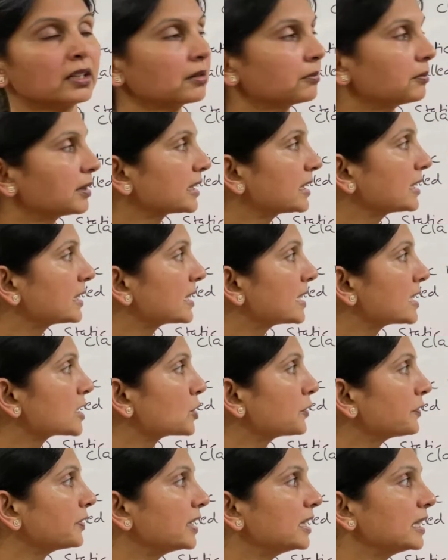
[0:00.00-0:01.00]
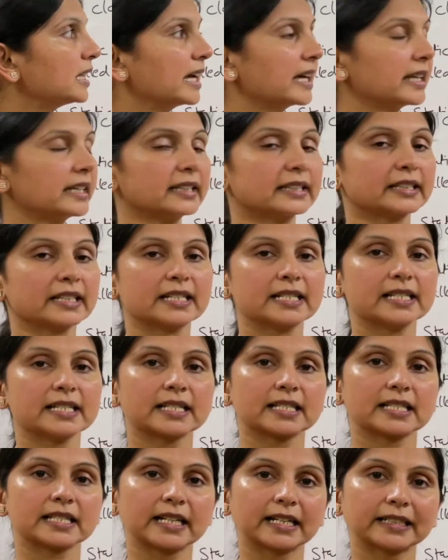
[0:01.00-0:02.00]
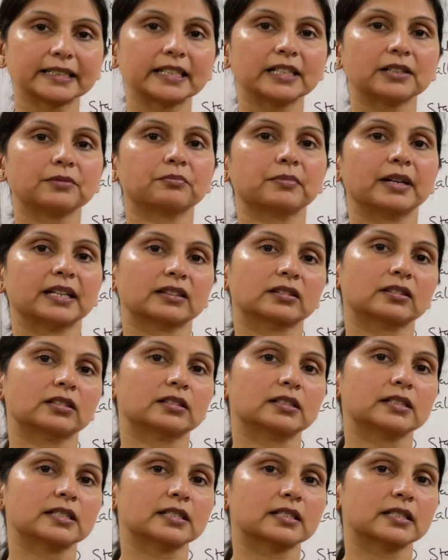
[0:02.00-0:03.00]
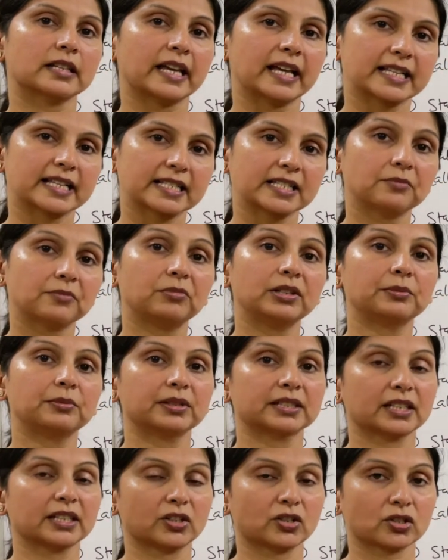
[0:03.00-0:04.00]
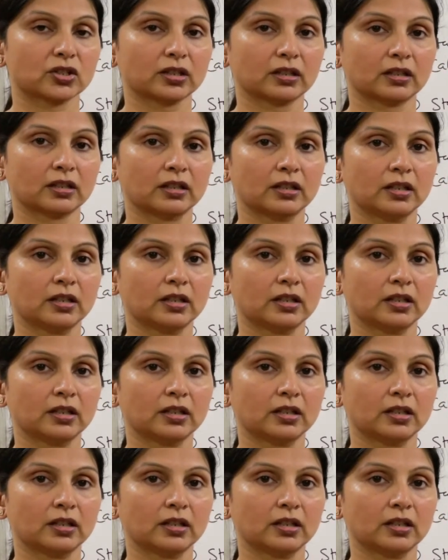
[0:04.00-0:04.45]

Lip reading: But in case of inheritance, static methods has some limitation.